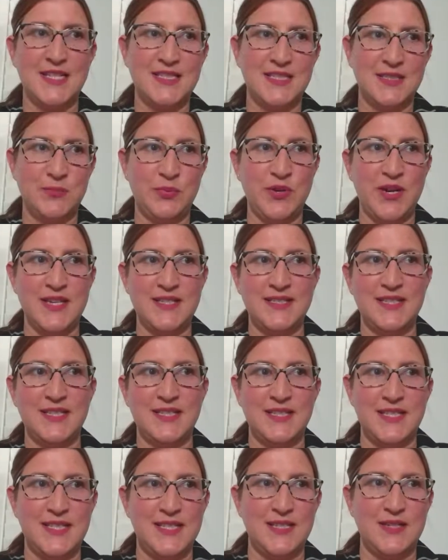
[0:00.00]
not
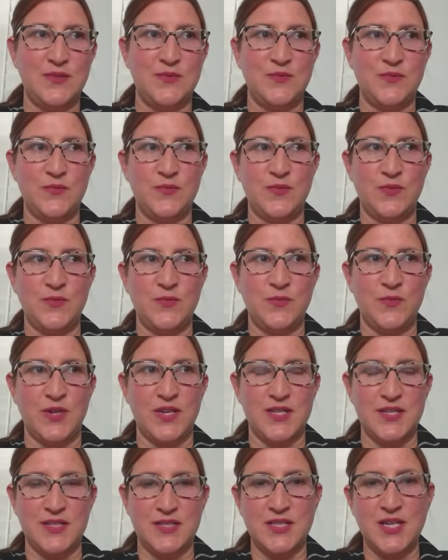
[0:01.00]
surprisingly,
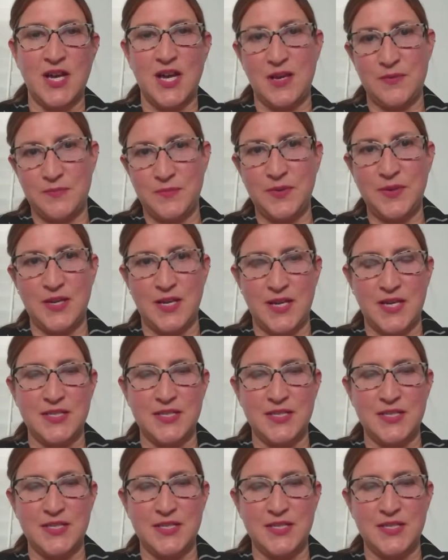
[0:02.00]
one of the top